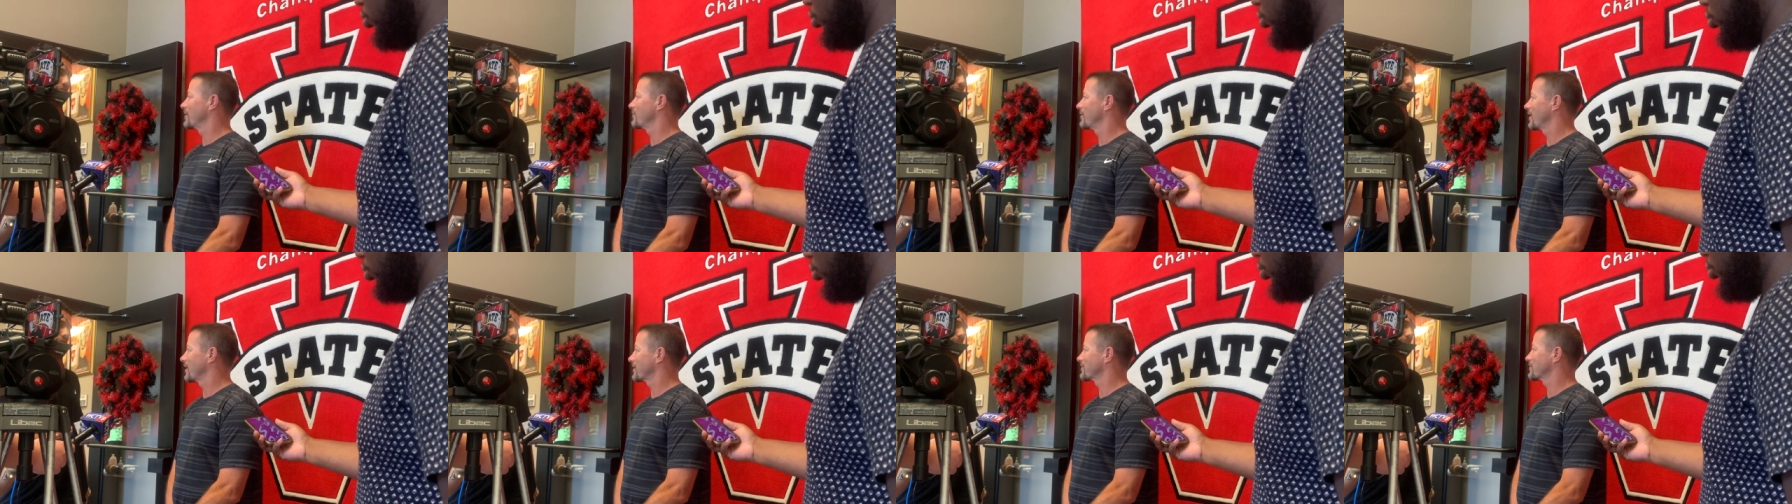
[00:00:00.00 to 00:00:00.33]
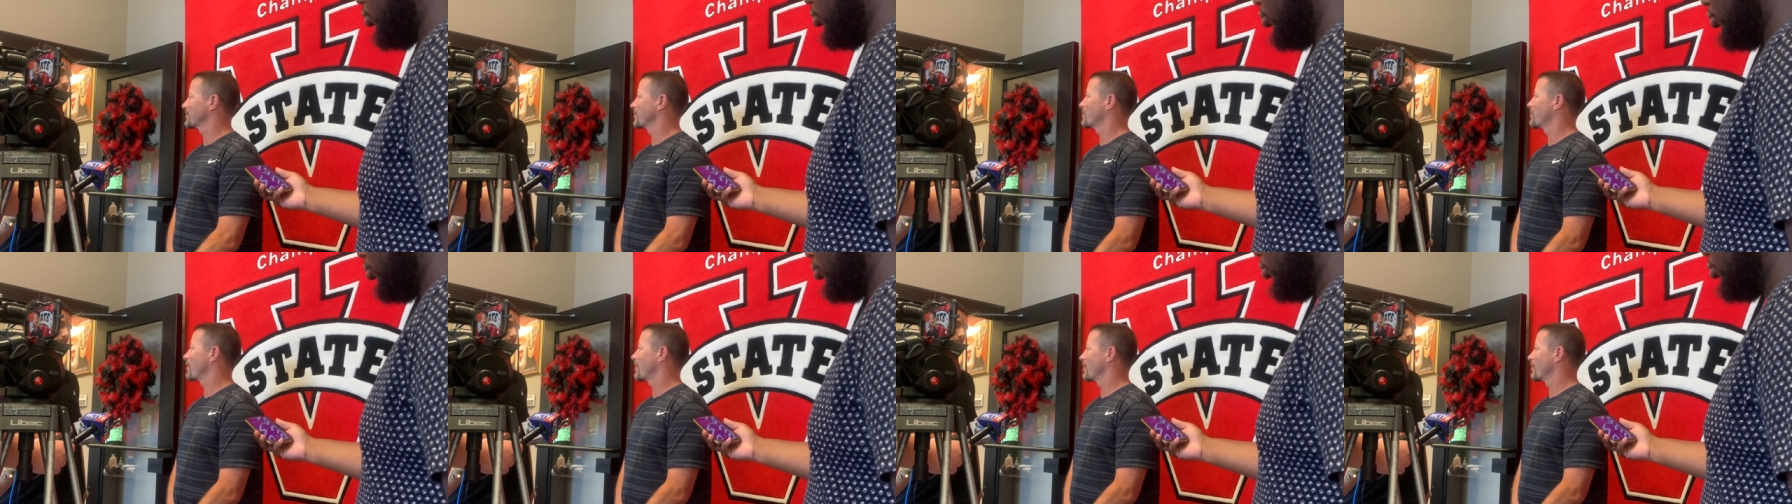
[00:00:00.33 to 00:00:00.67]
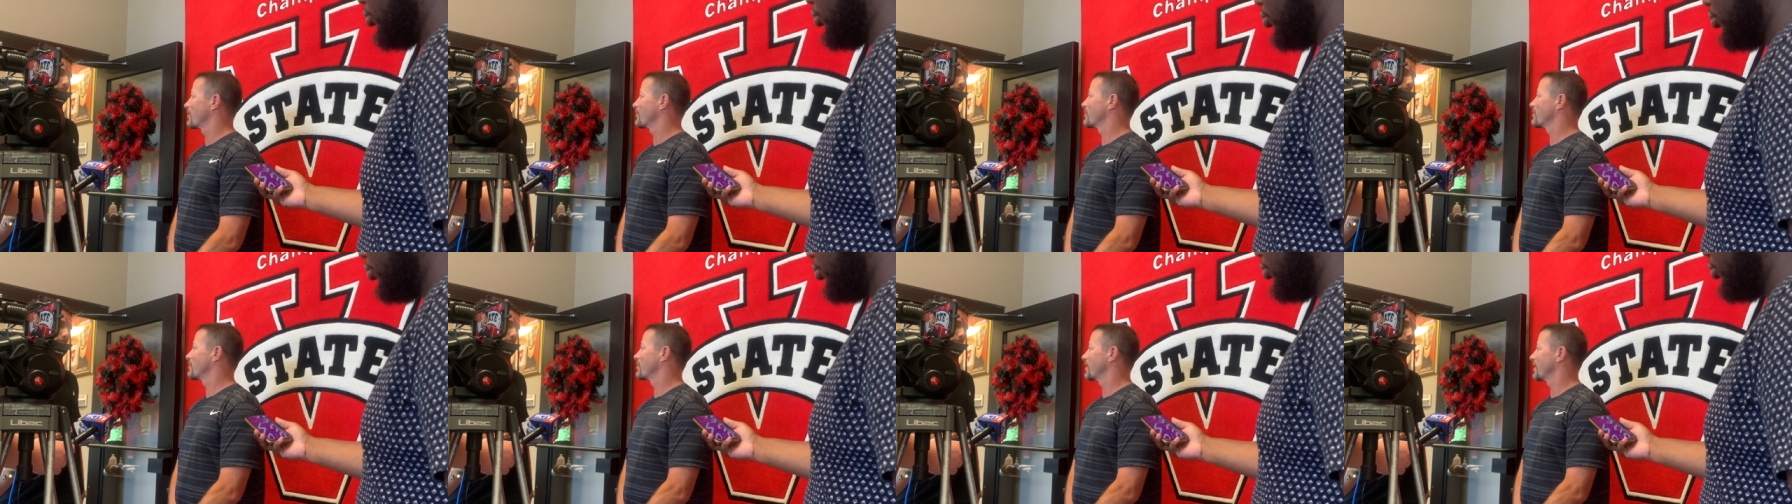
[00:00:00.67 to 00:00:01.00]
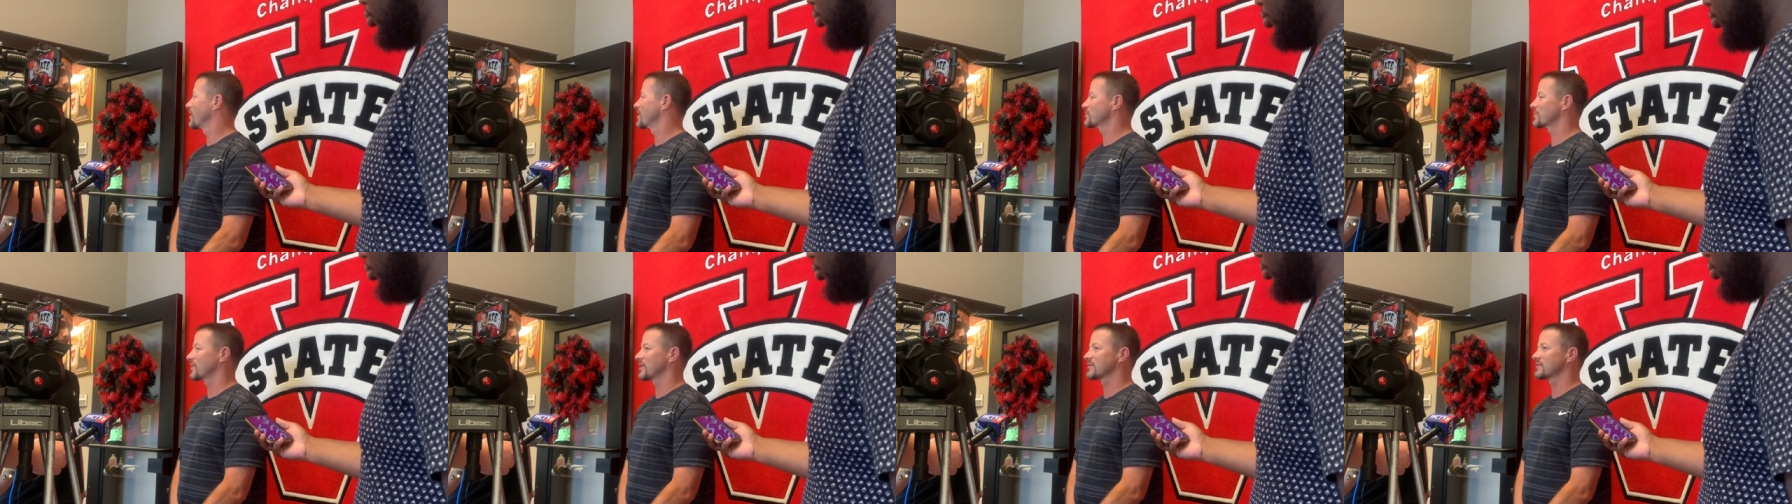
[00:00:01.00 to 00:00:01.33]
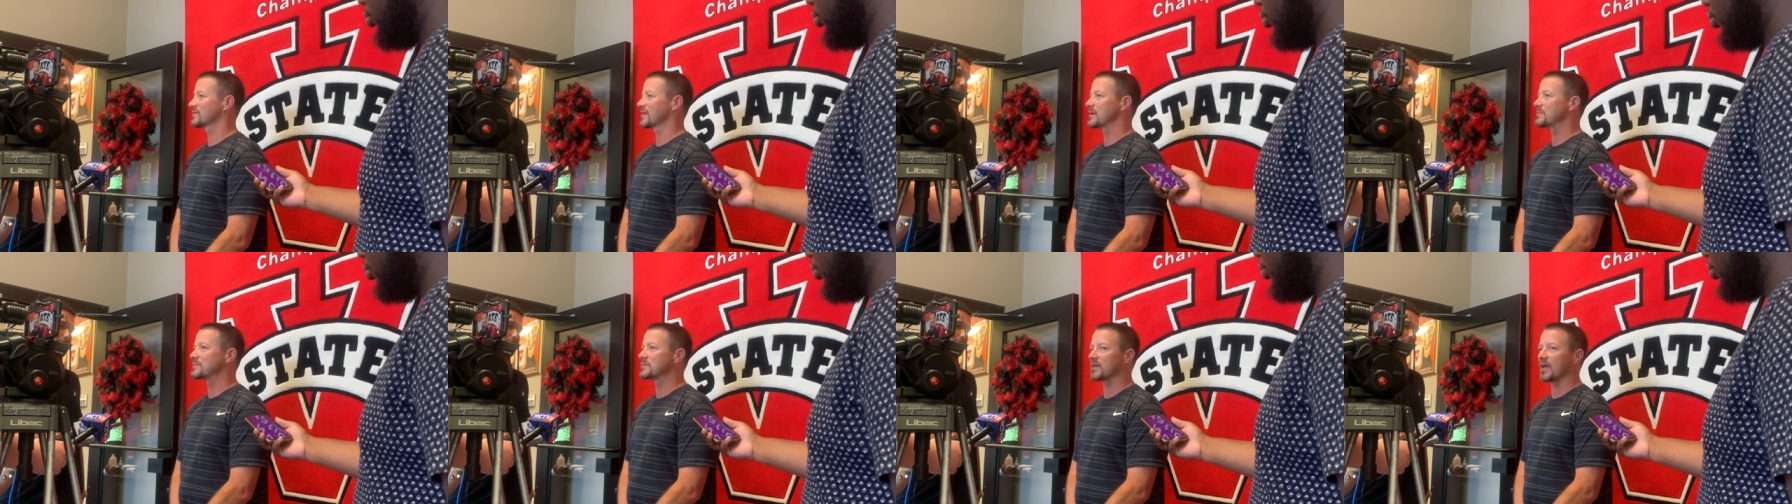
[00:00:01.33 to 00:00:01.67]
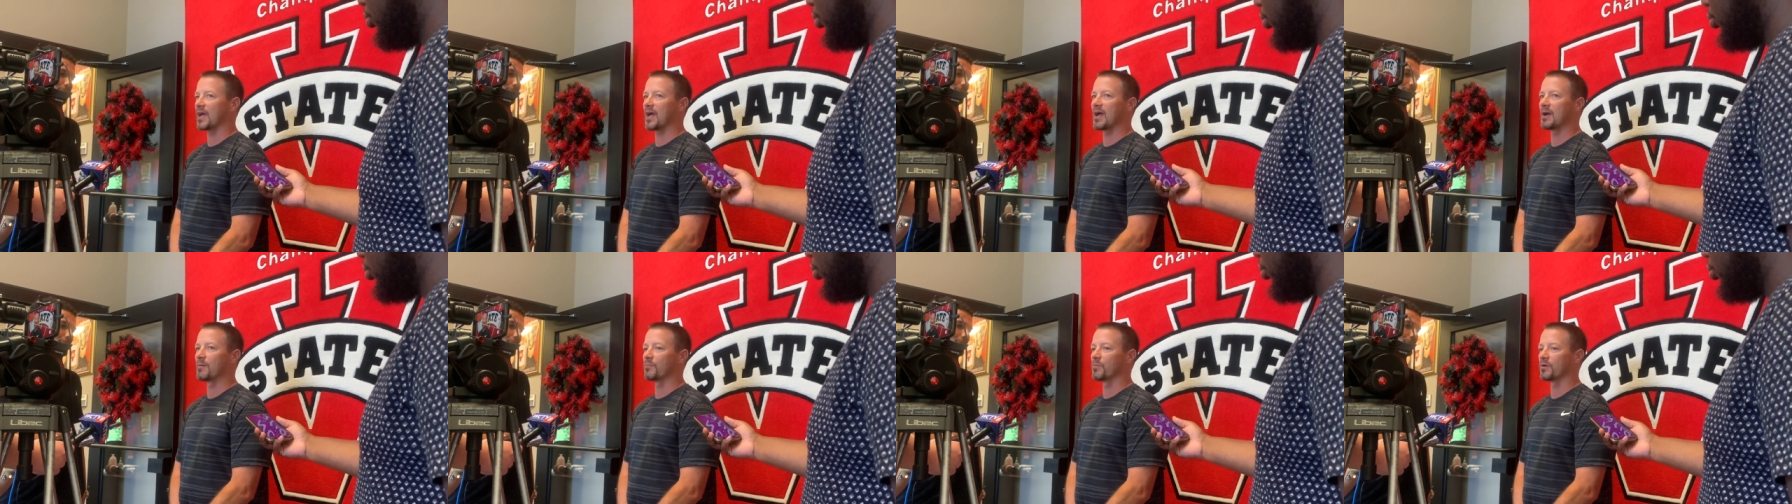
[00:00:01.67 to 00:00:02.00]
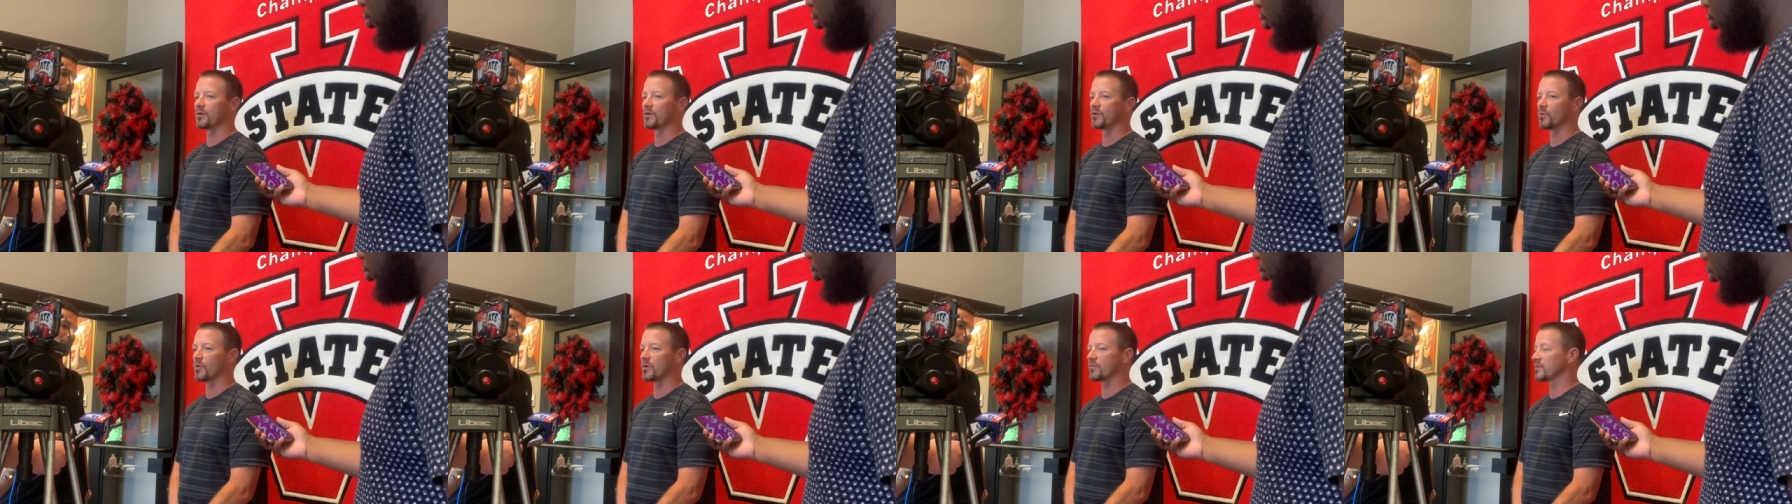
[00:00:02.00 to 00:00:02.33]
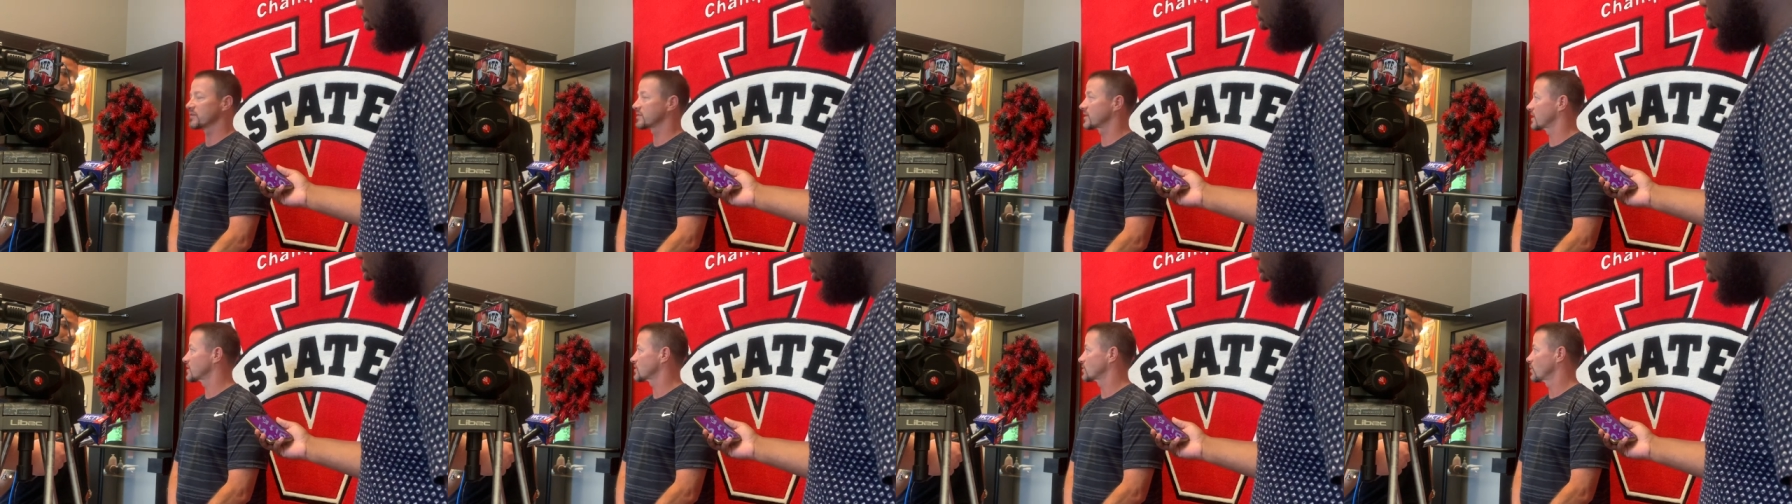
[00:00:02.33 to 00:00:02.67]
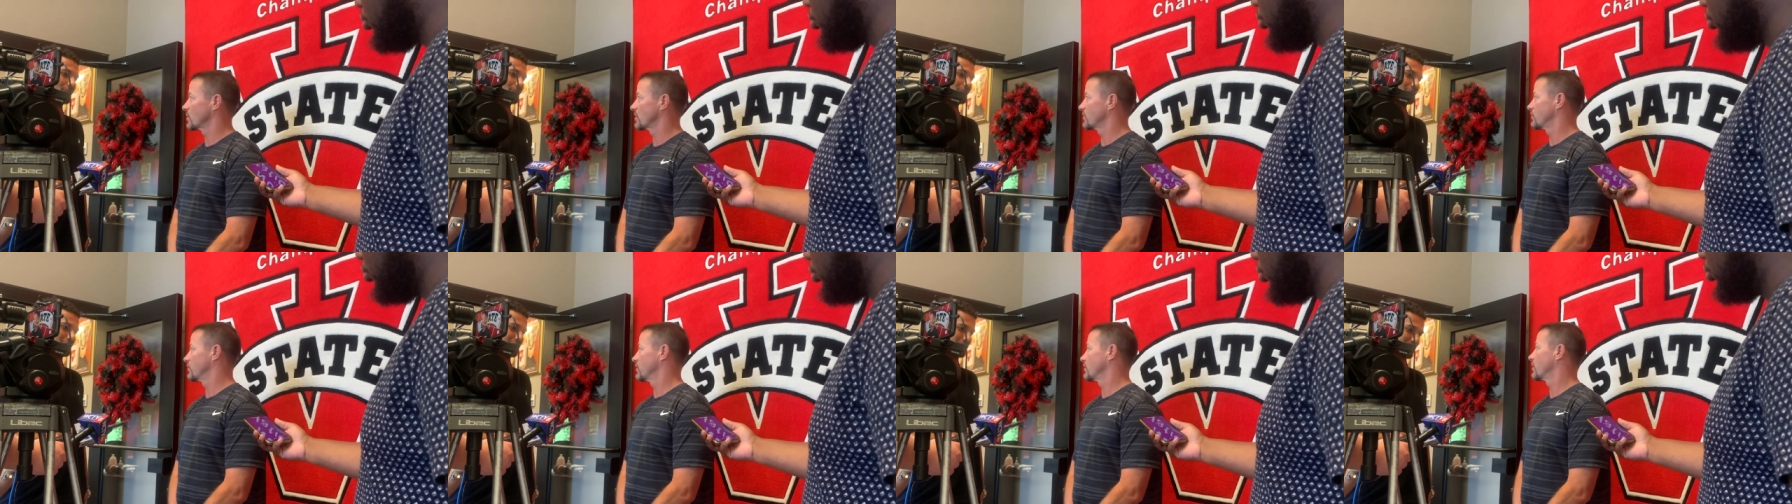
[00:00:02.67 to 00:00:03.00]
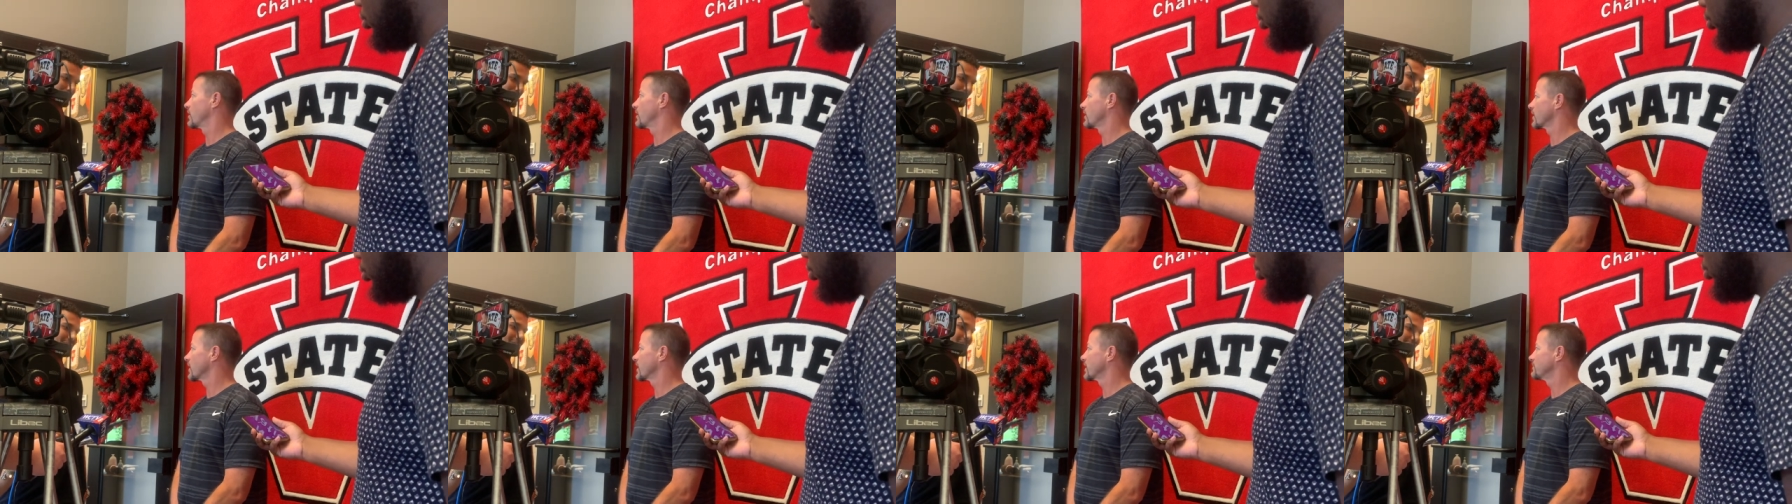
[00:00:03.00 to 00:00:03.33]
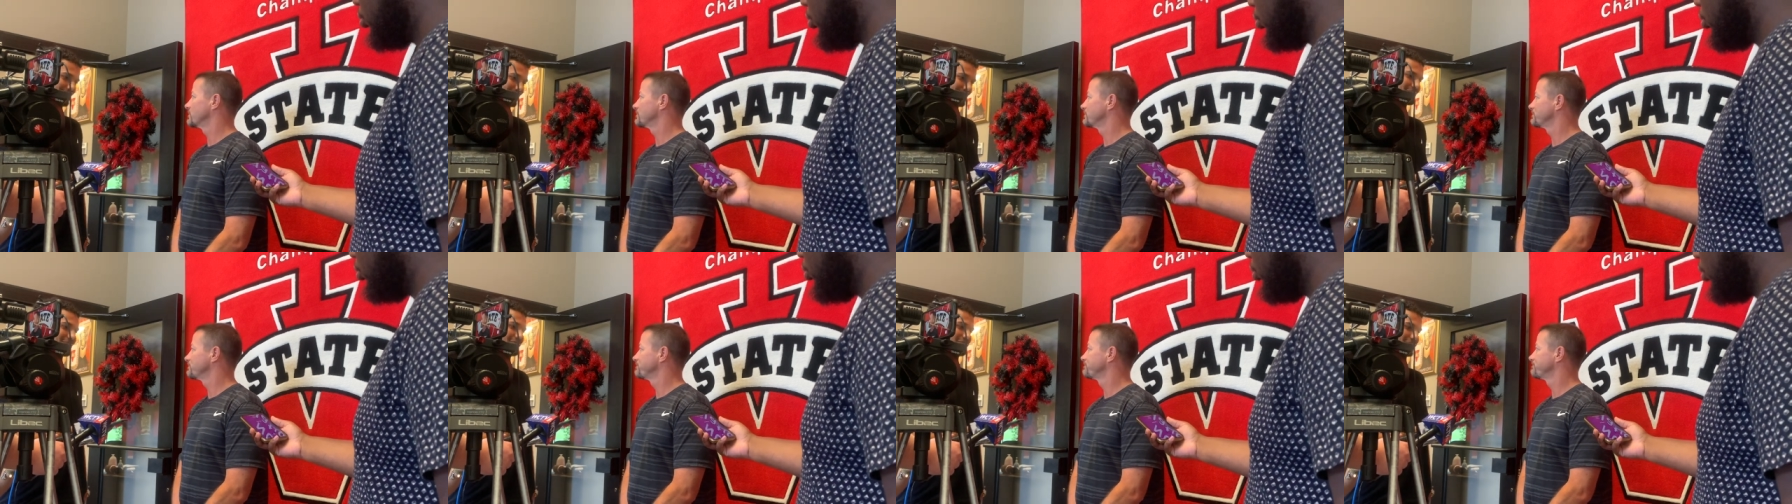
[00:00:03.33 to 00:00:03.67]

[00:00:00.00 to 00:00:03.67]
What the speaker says: We like to throw the ball over the place, but at the same time, we're going to do whatever it takes to win a football game.